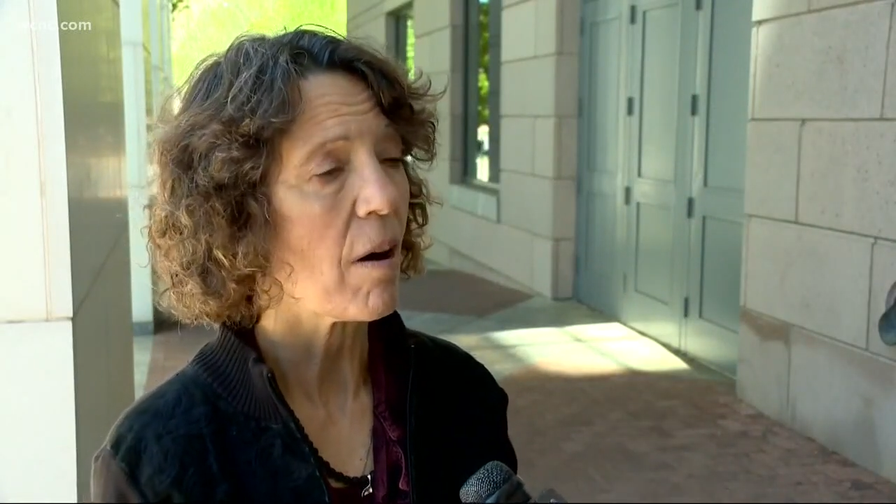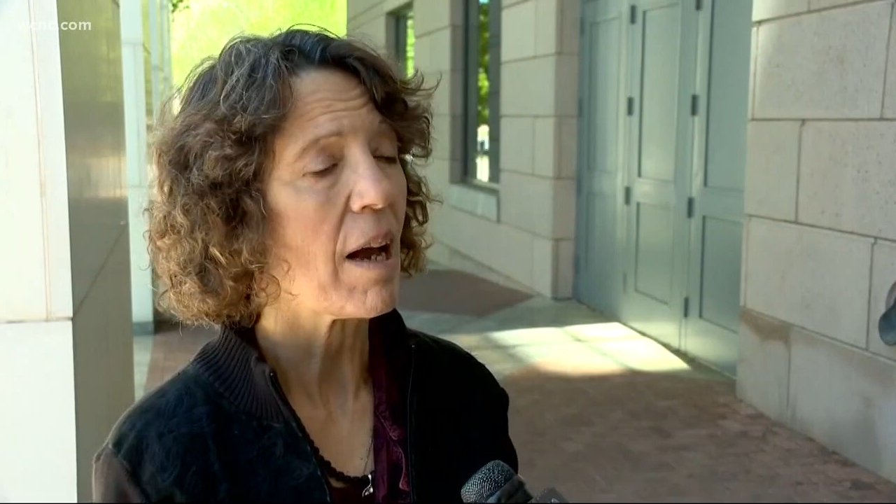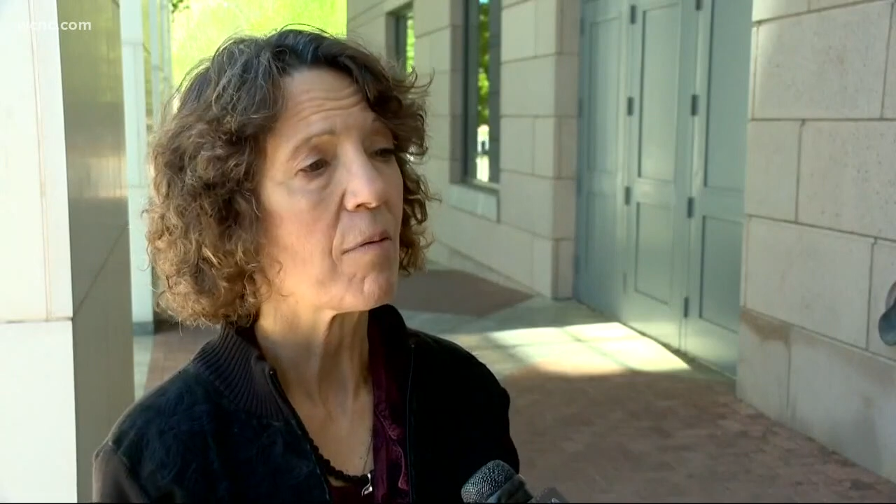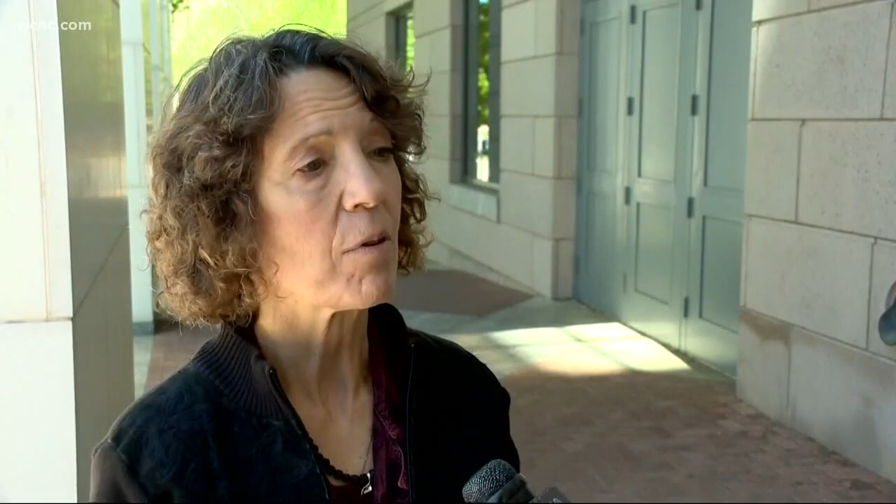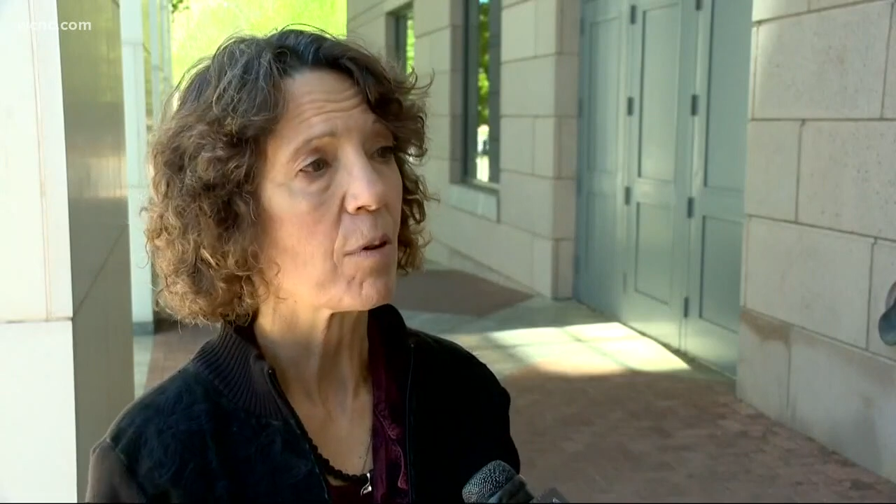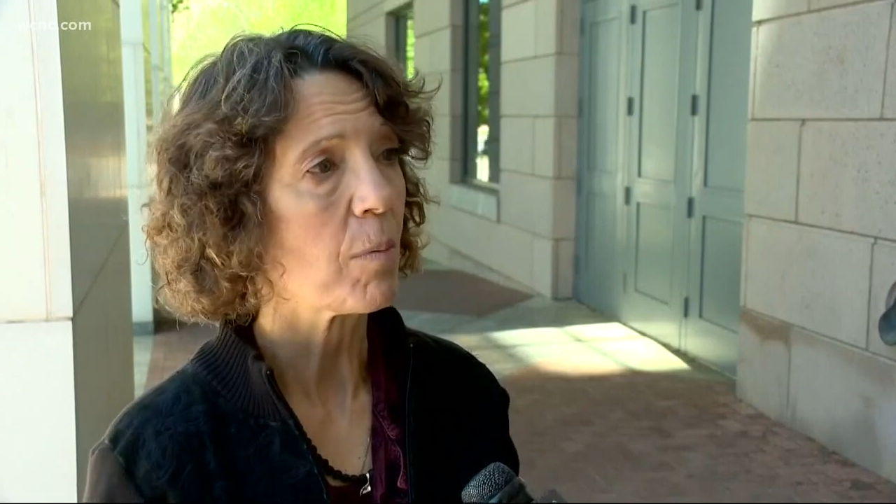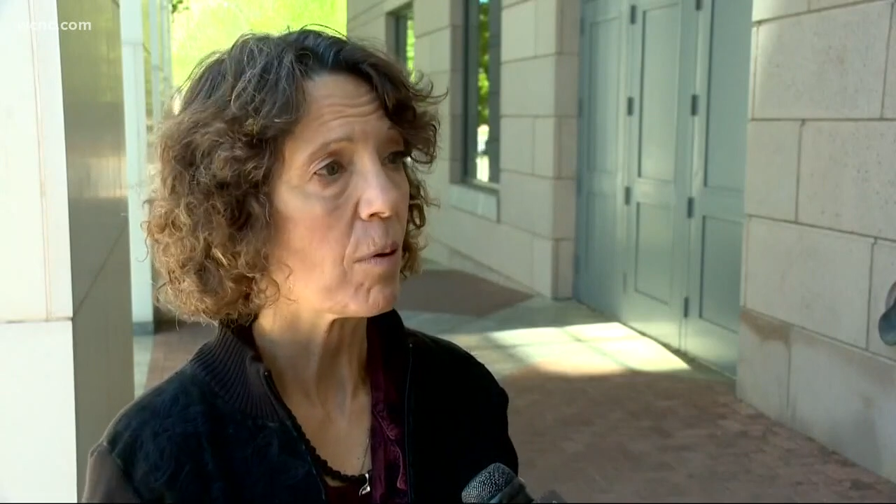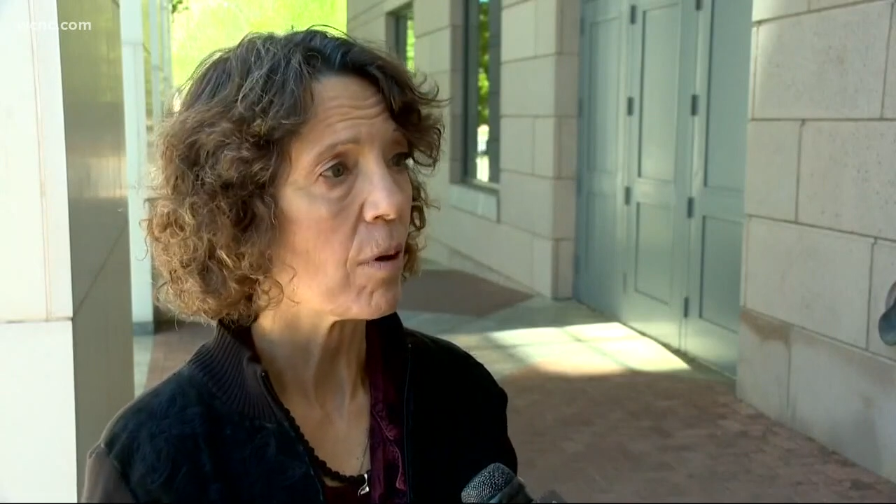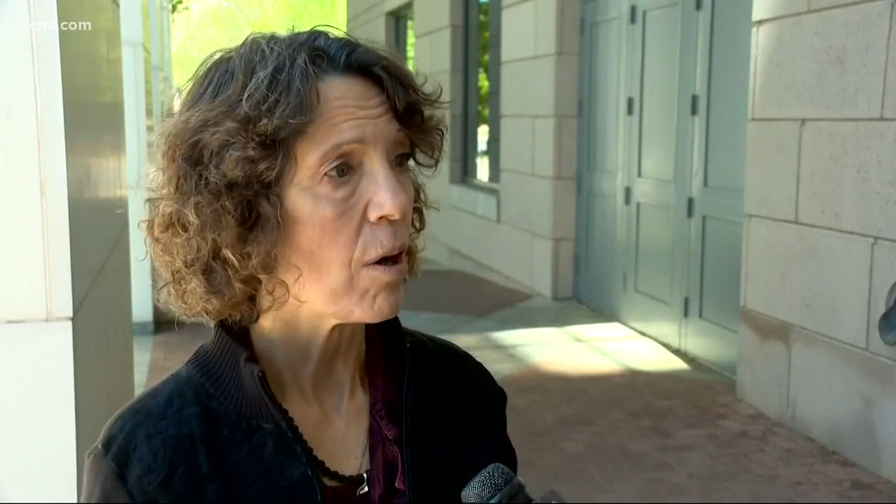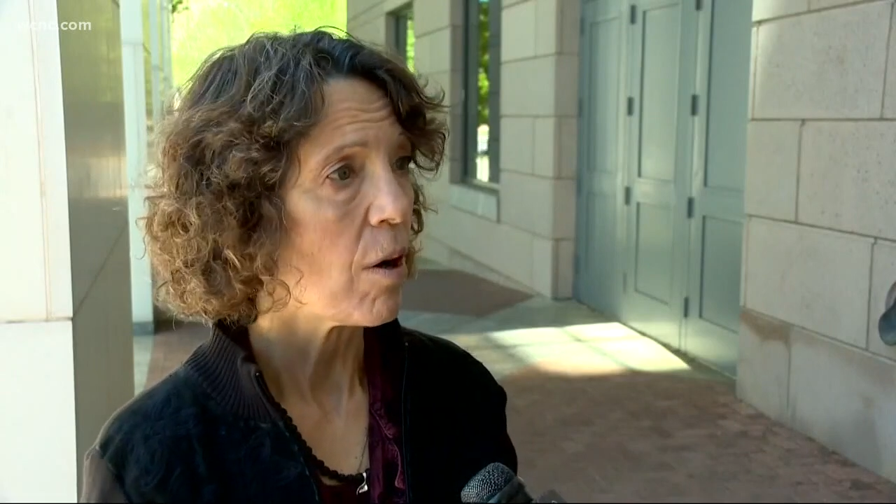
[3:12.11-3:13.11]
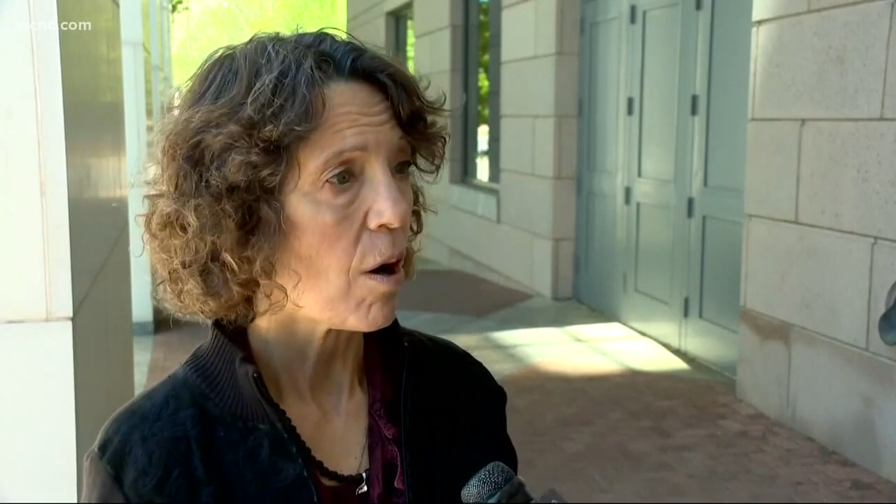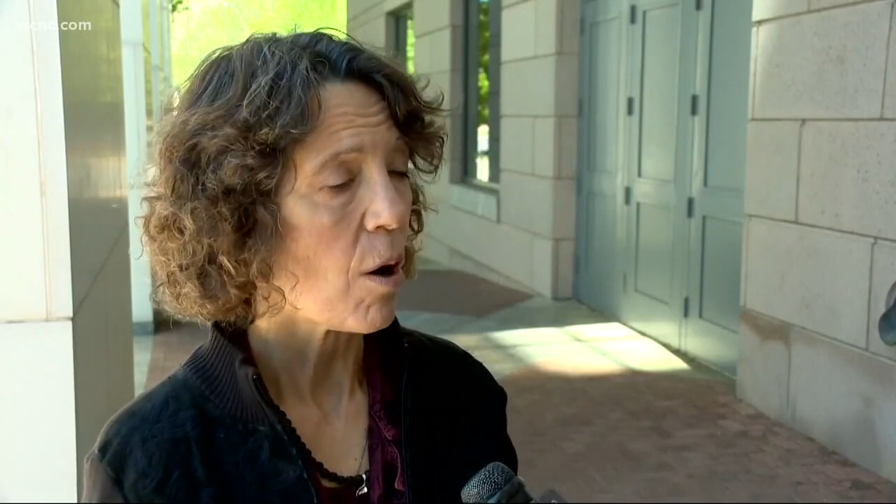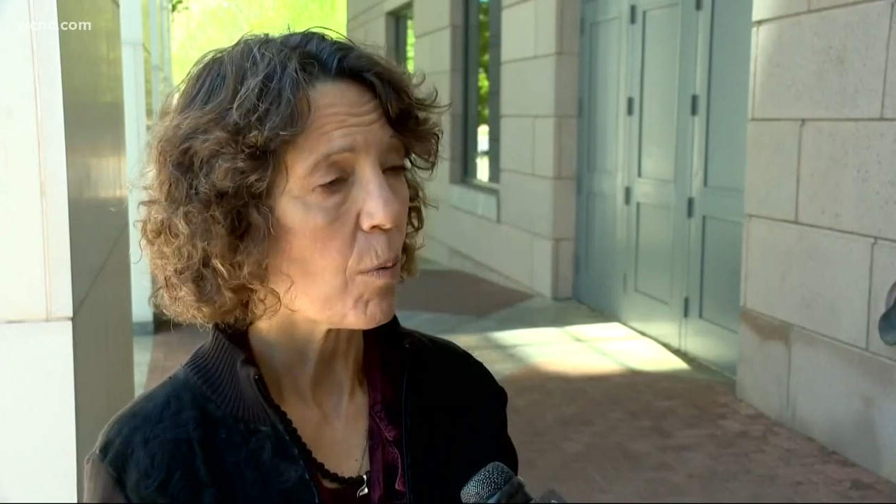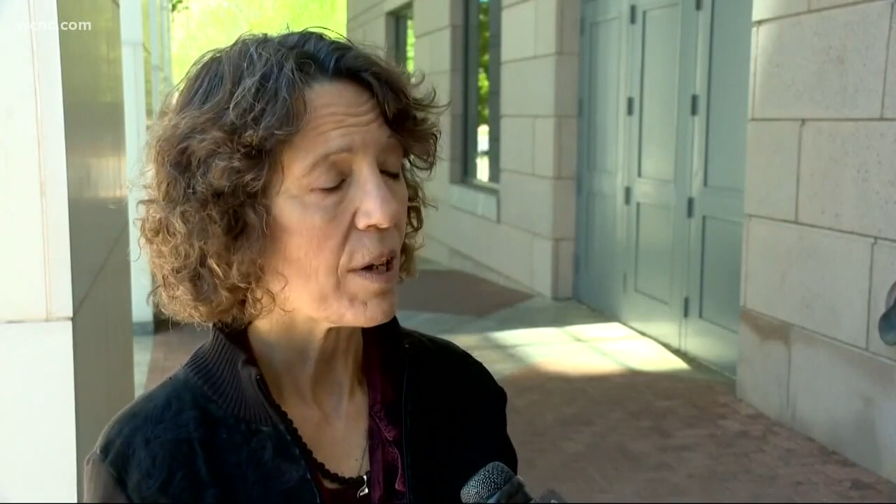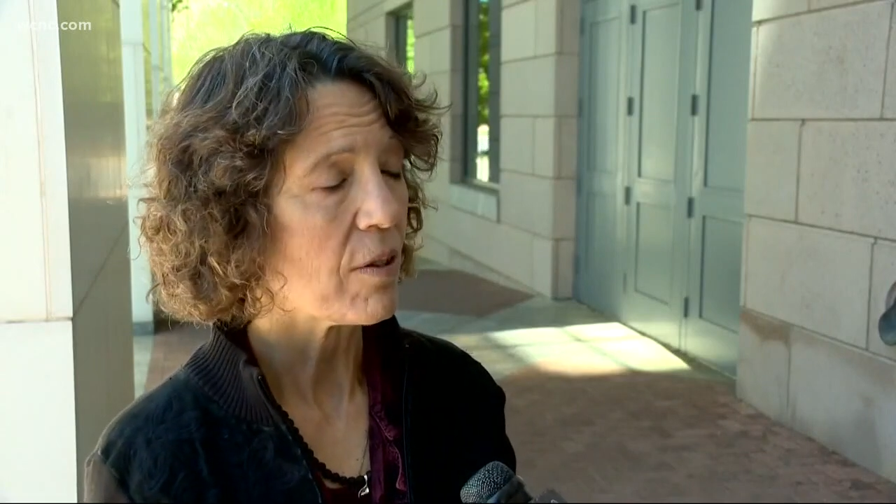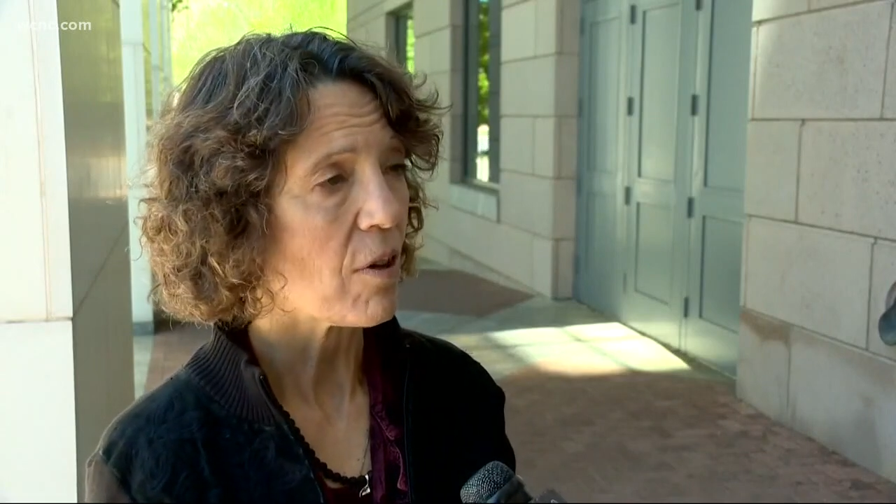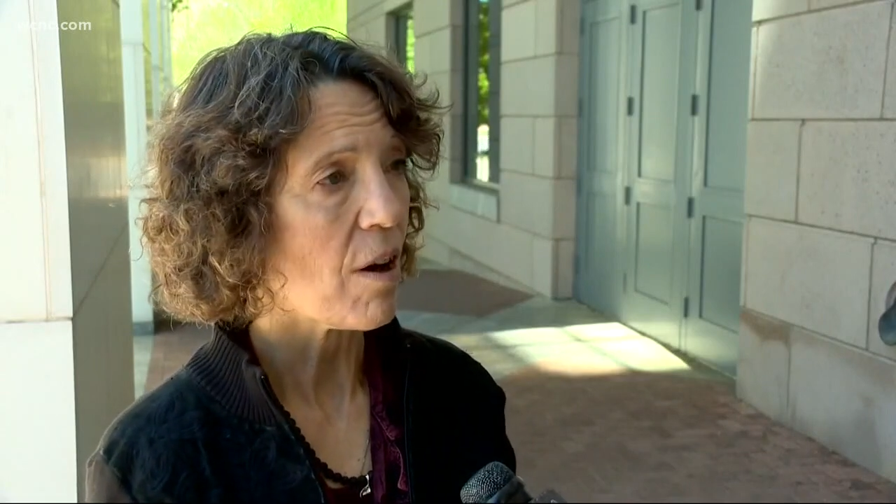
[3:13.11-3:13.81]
How vulnerable are we as